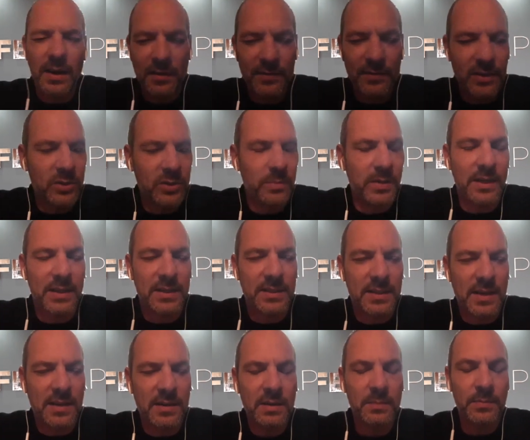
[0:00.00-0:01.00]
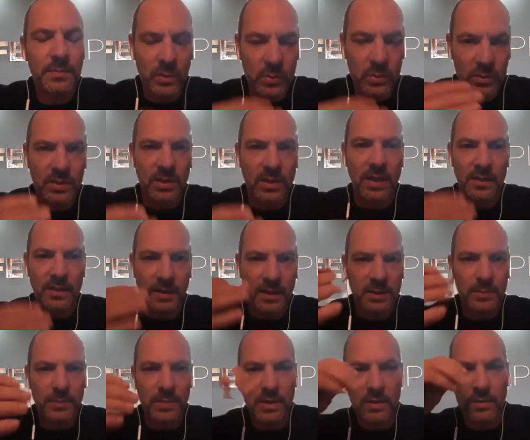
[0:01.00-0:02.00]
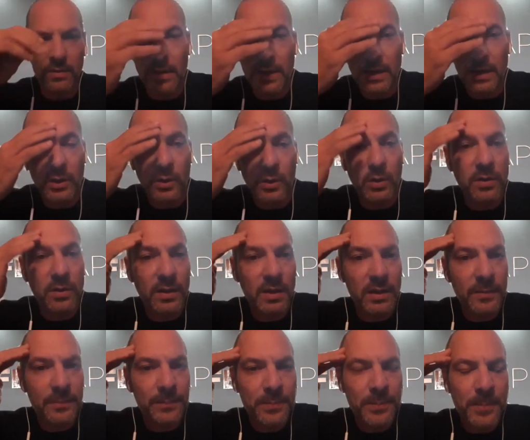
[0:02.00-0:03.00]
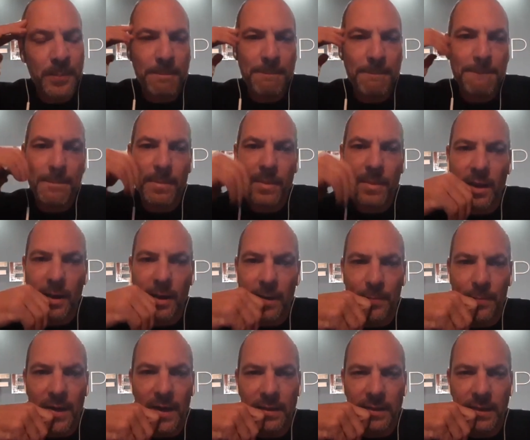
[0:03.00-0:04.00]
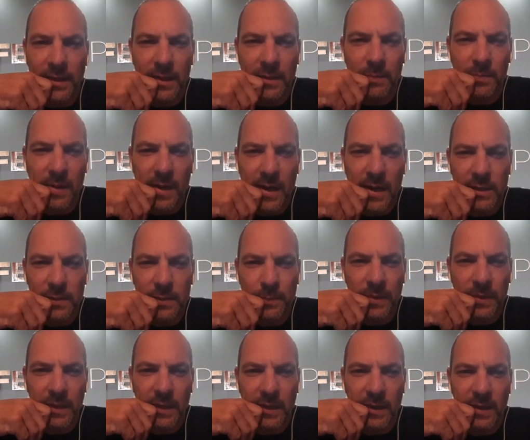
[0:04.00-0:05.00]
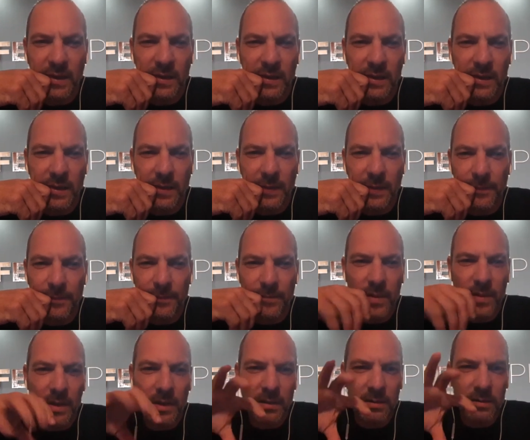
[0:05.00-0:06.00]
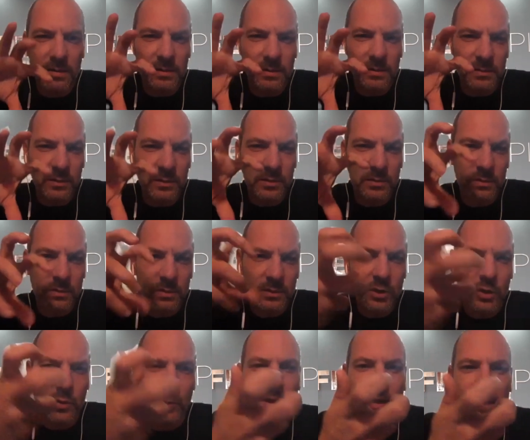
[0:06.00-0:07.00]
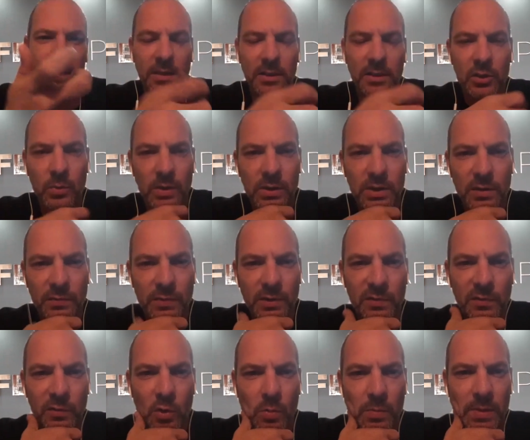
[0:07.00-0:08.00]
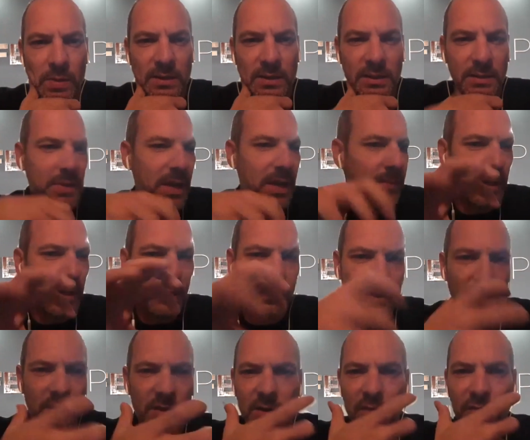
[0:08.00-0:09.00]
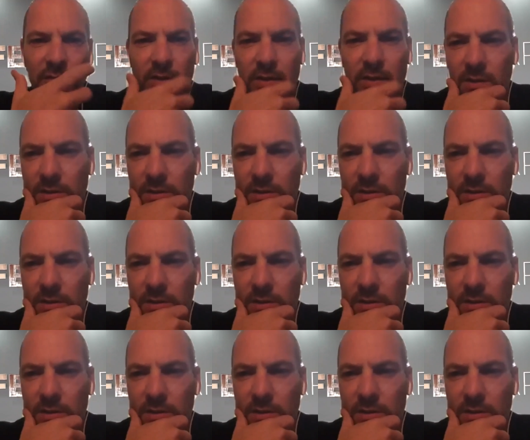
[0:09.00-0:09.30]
to be extended, because I think it's been a really good thing. I think it might be tweaked into a different format, maybe even a different